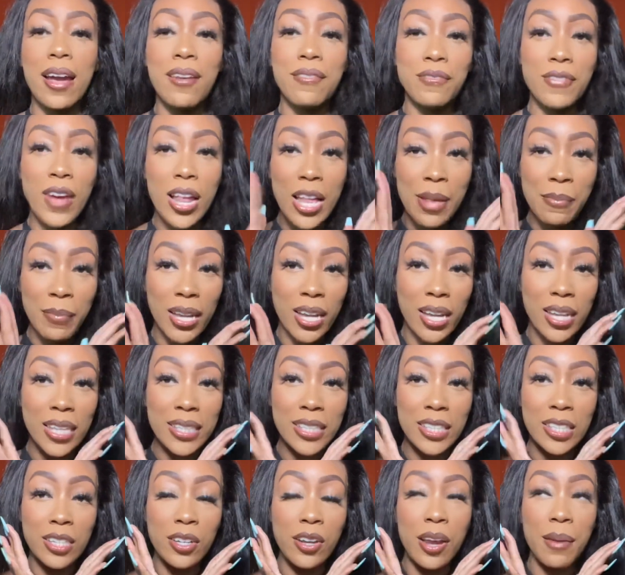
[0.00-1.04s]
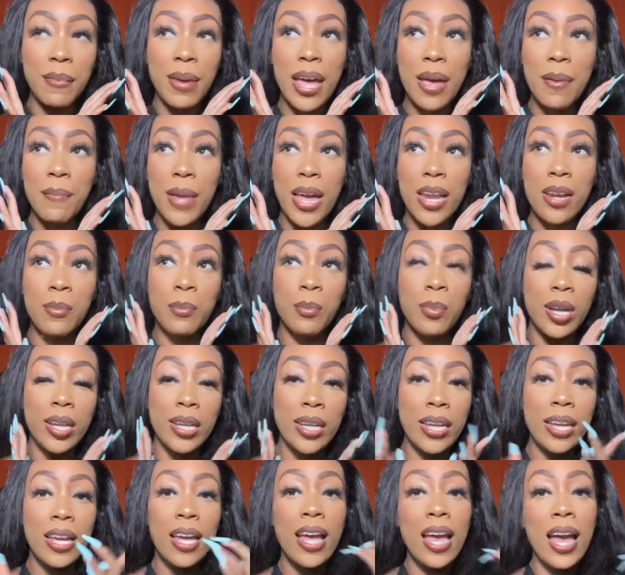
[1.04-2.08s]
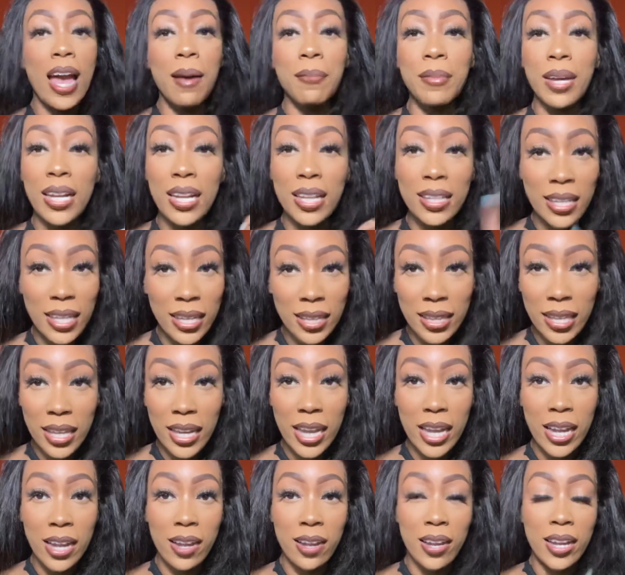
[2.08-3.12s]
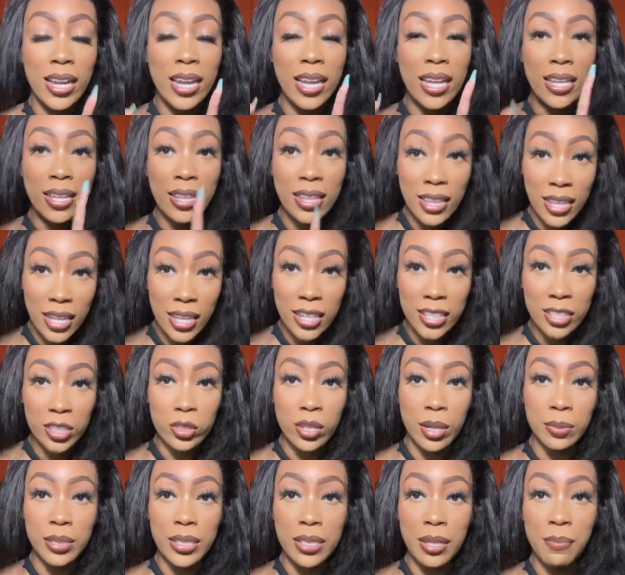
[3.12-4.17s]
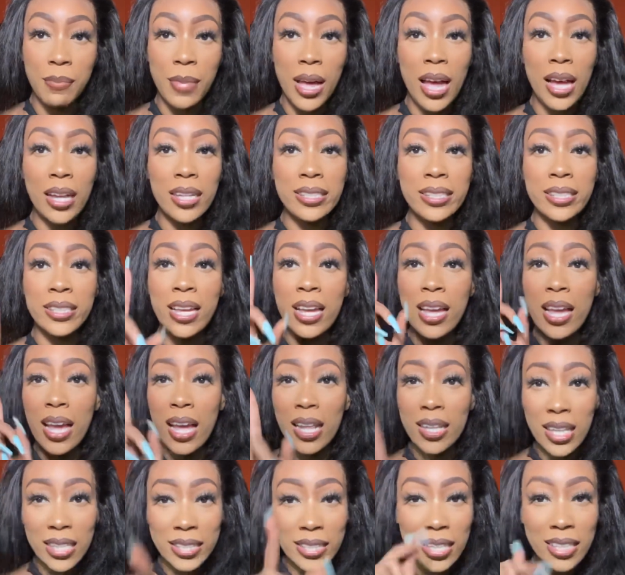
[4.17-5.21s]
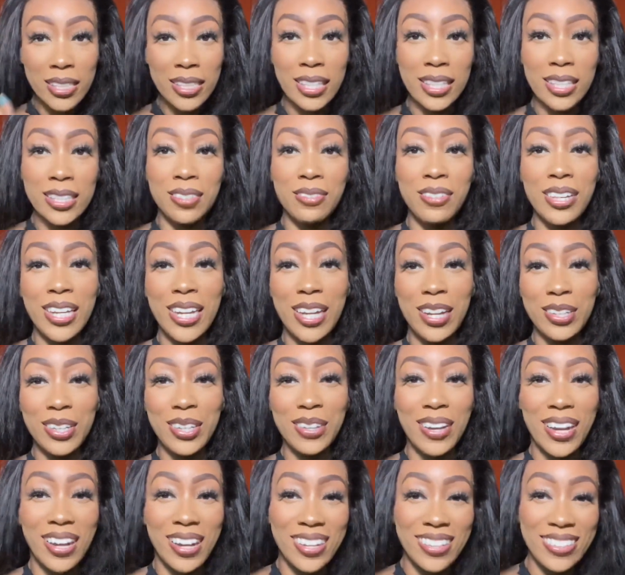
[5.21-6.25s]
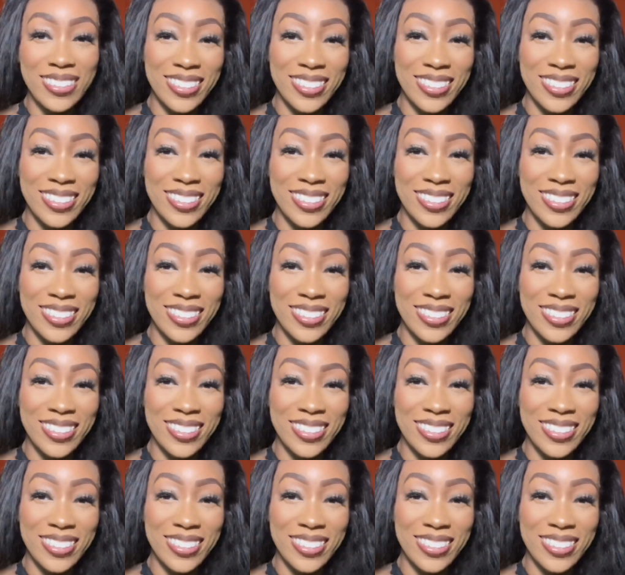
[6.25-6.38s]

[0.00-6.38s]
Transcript: Follow me on Instagram at Madam Brittany. I'm going to link the hair in the description box. And let's get into this video, you all.